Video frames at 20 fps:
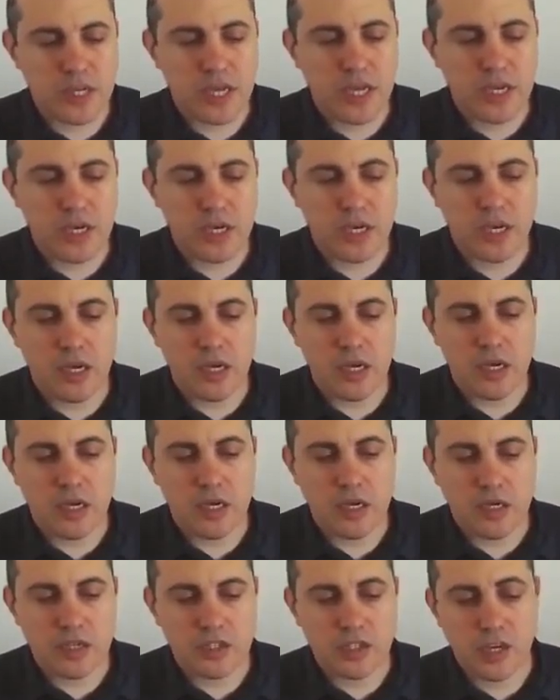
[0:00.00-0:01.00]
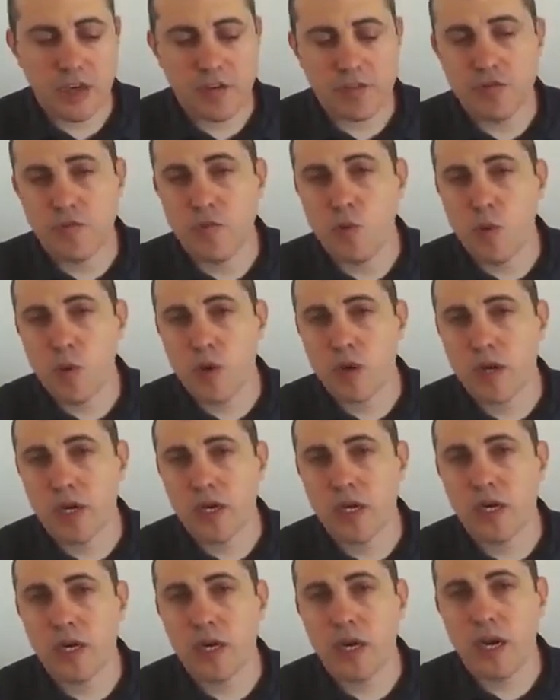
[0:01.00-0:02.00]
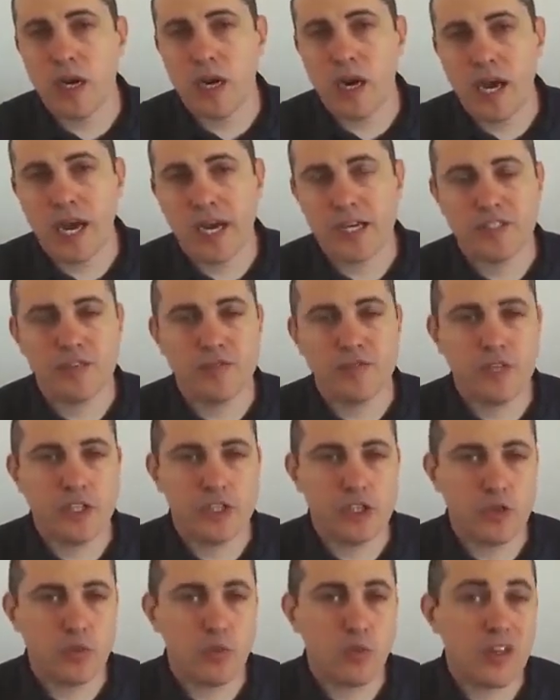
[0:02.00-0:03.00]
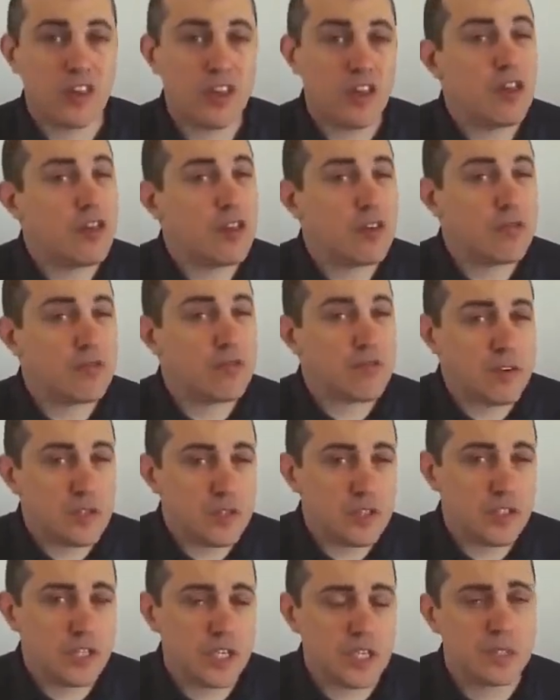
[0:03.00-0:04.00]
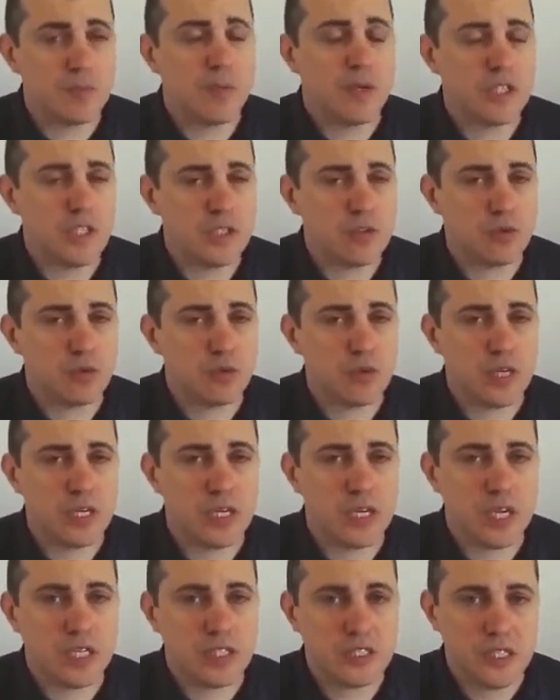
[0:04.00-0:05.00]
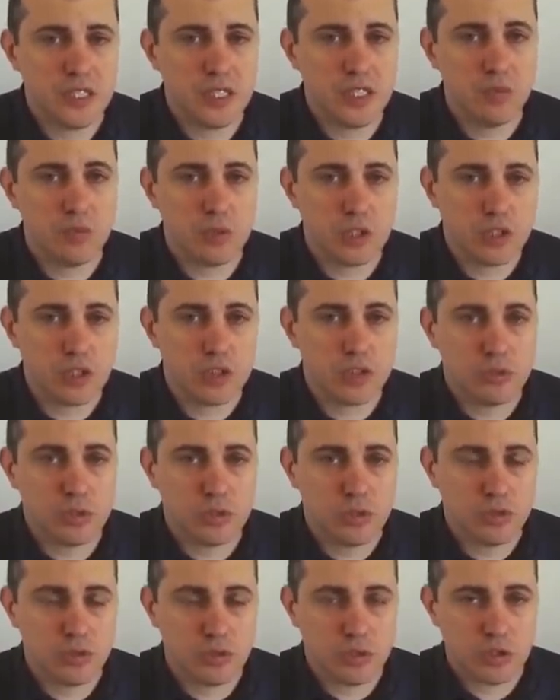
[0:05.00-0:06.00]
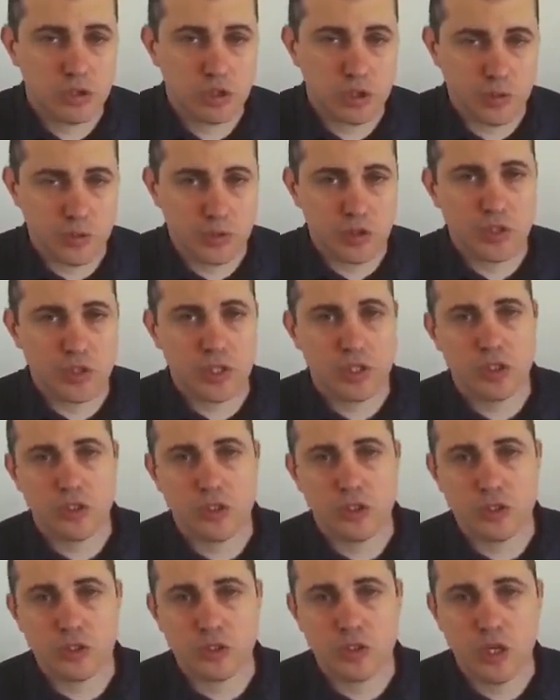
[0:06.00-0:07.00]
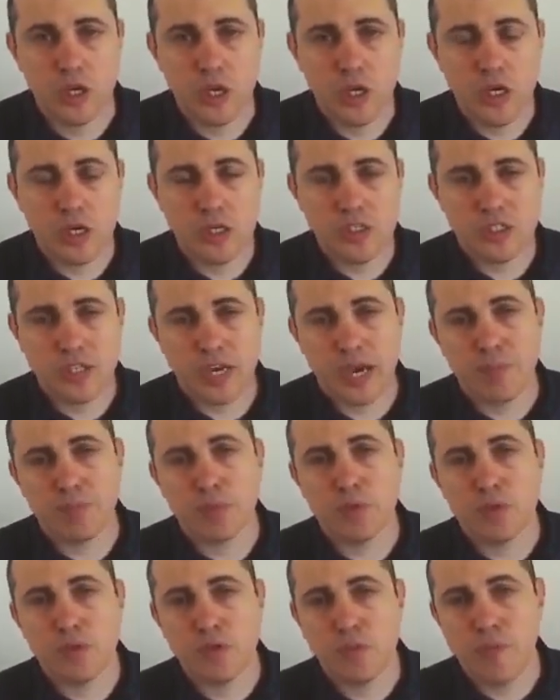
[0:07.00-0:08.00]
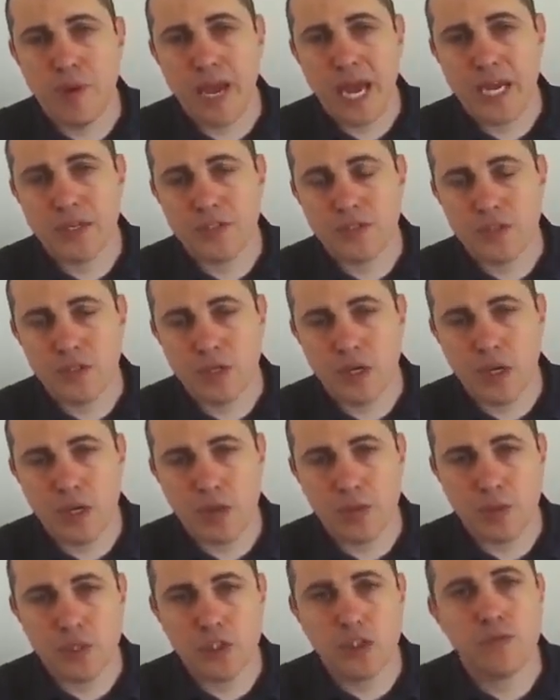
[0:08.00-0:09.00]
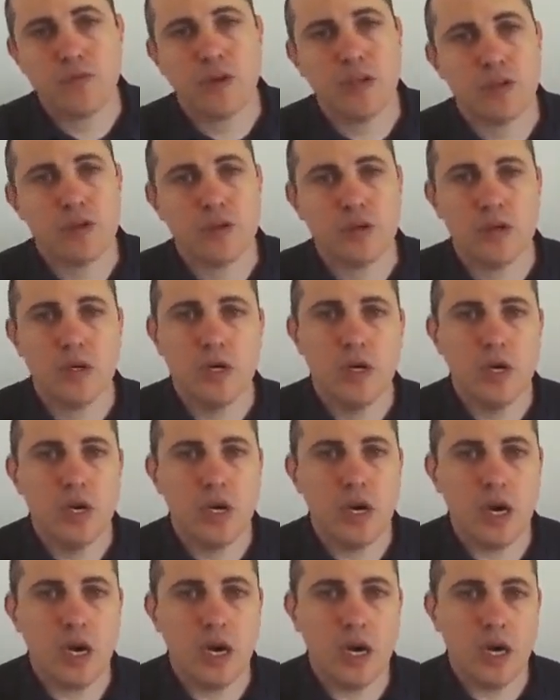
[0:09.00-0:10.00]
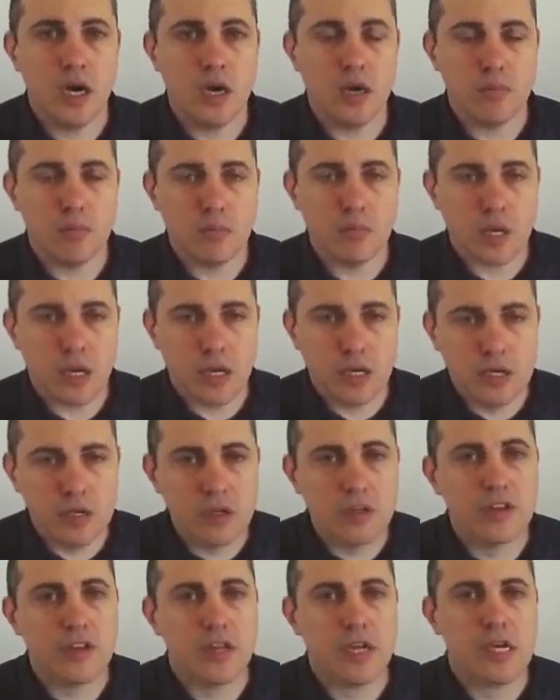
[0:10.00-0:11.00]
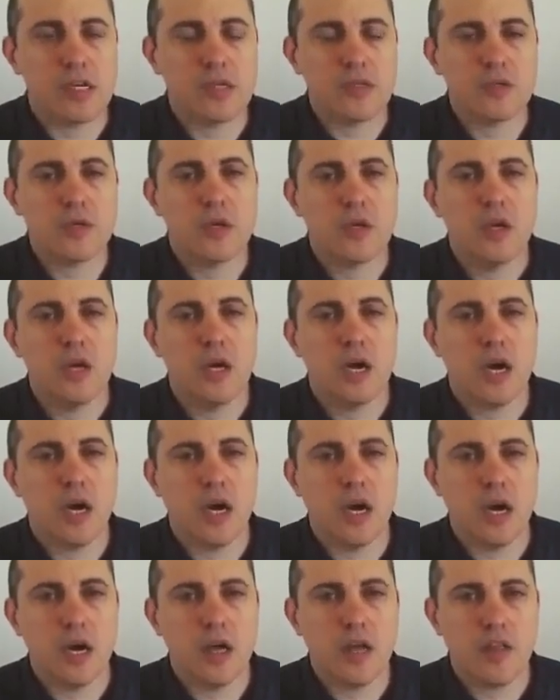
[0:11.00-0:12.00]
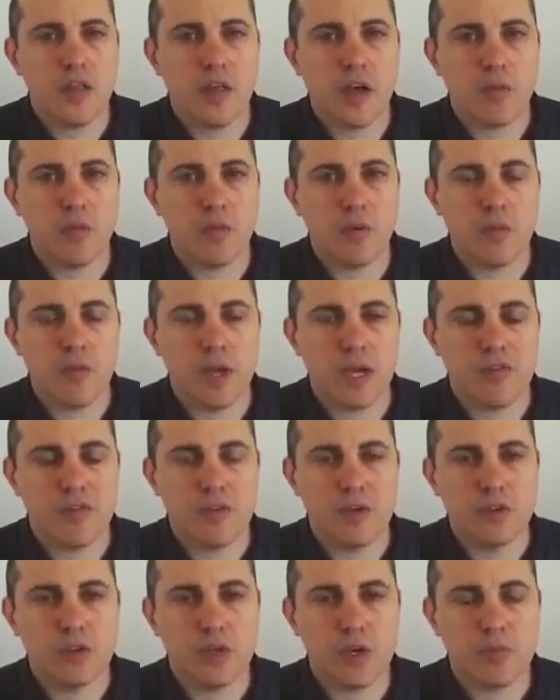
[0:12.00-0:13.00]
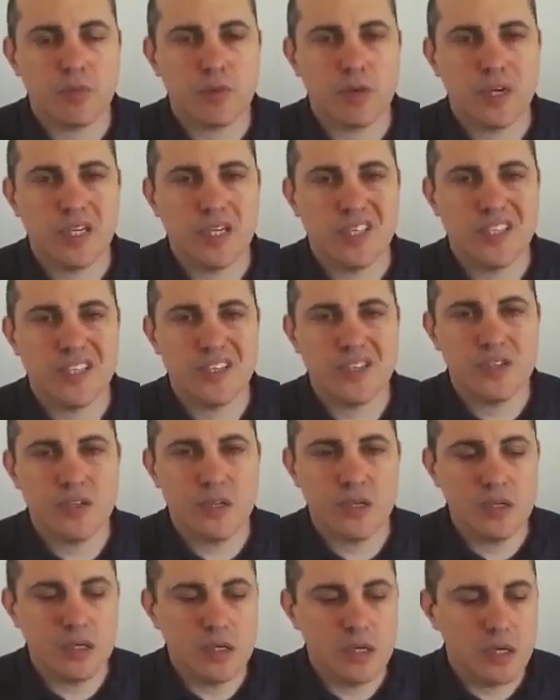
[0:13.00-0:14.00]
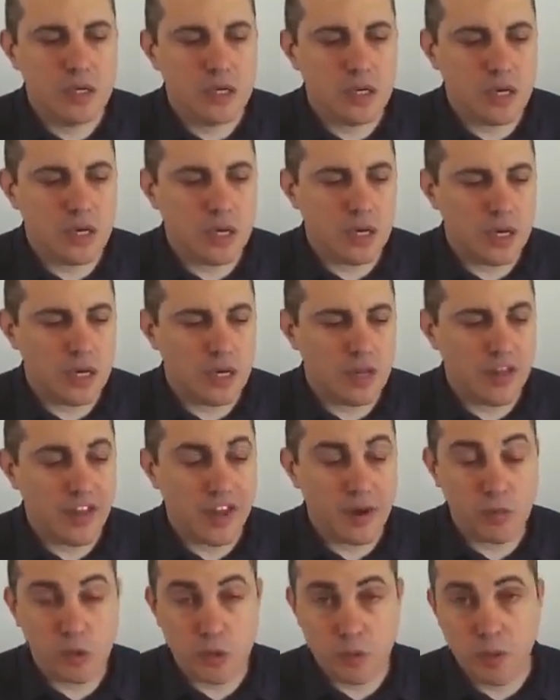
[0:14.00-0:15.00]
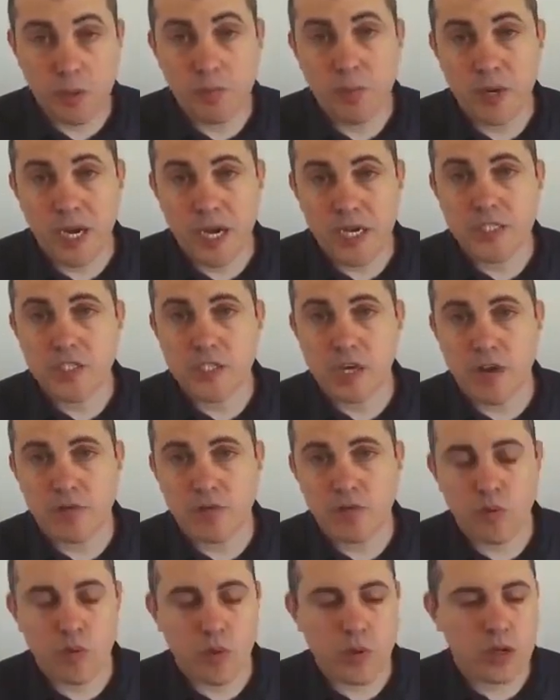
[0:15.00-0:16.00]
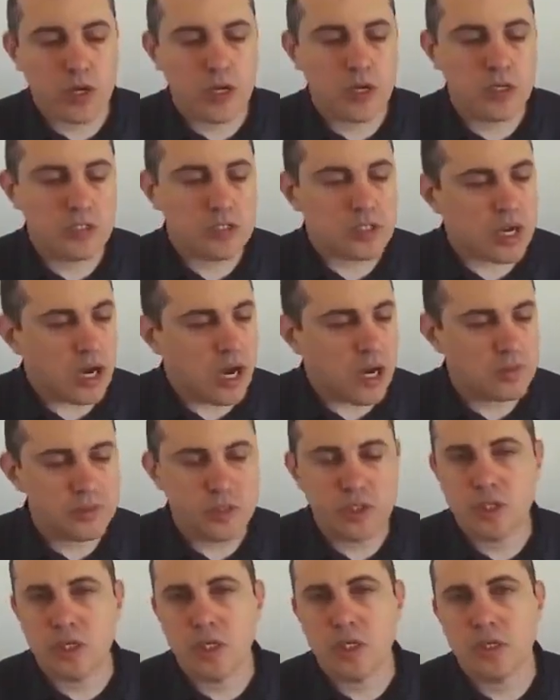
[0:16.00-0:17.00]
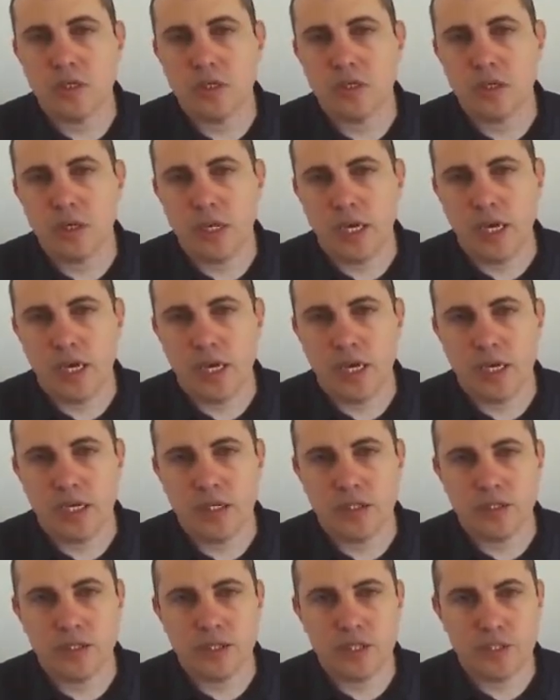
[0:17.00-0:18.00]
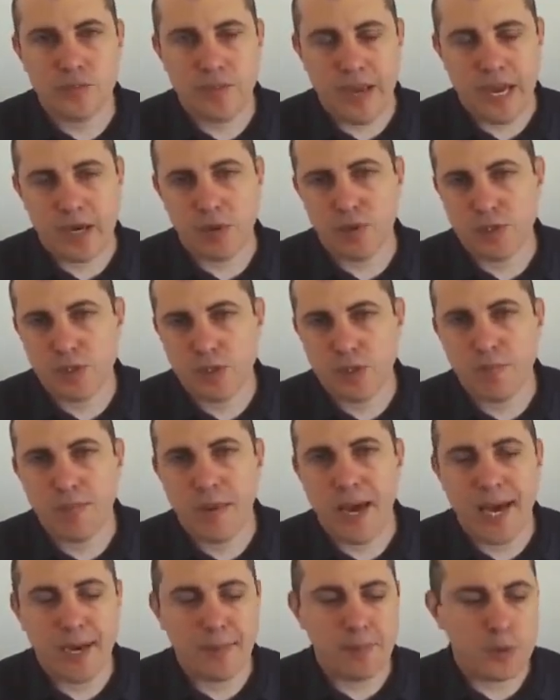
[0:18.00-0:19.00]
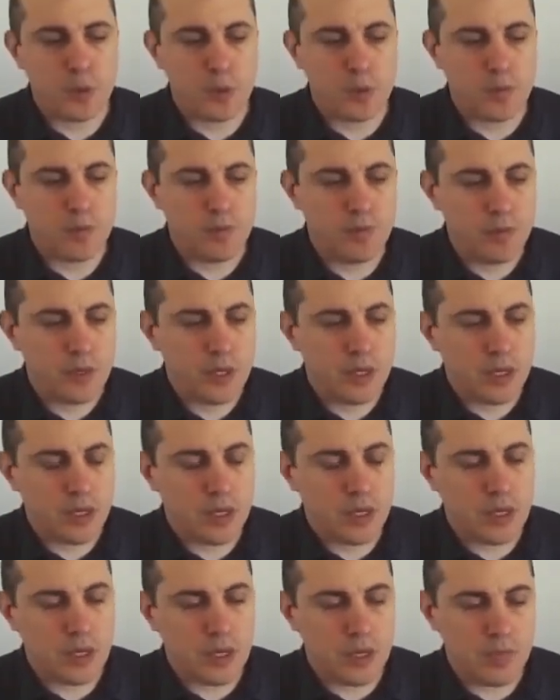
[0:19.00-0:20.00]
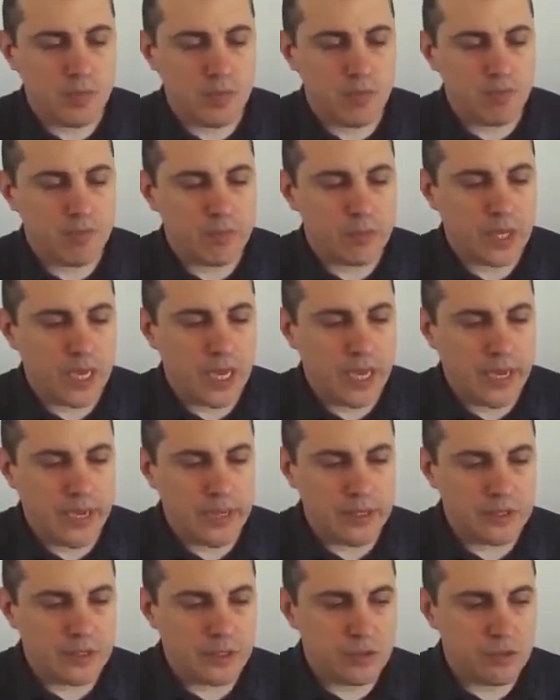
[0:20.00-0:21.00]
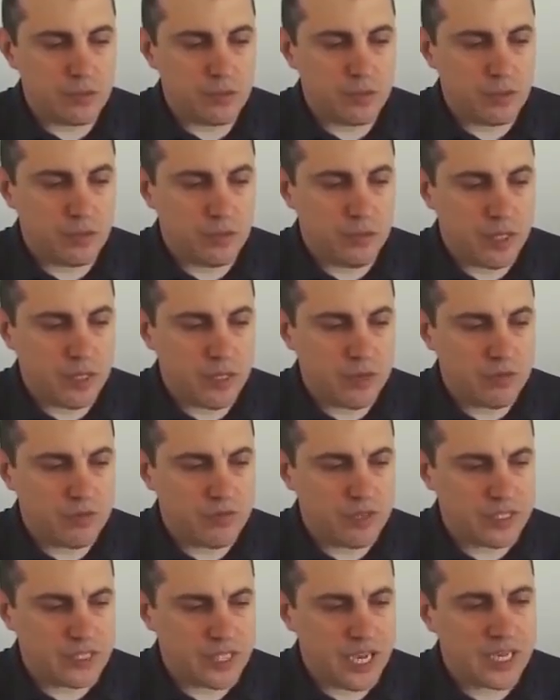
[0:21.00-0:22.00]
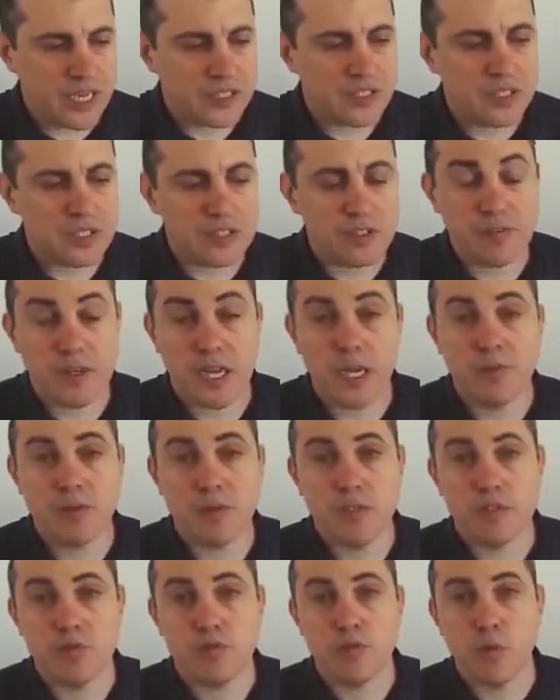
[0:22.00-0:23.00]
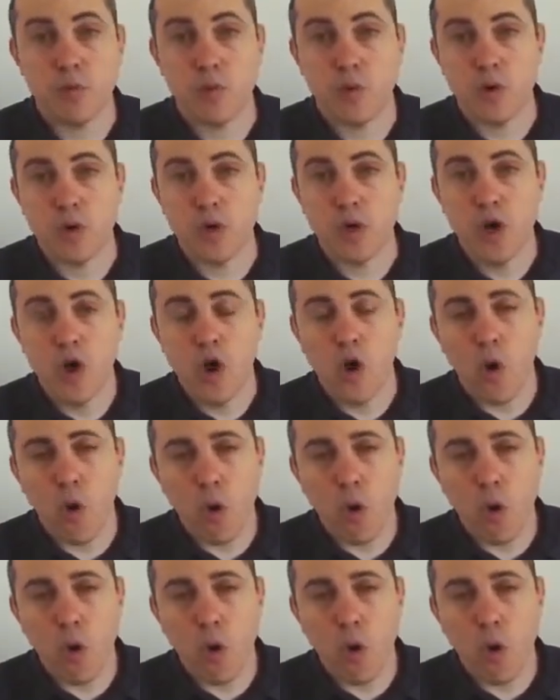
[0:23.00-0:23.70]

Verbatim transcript: seeing a, a soft fork uh, activation within the first six months of 2019, which introduces Schnorr signatures, Taproot Mast, and a bunch of other um, little things uh, that will make future upgrades easier. Uh, that would be by soft fork. It's opt-in and it's backwards compatible um, and would be a fantastic development for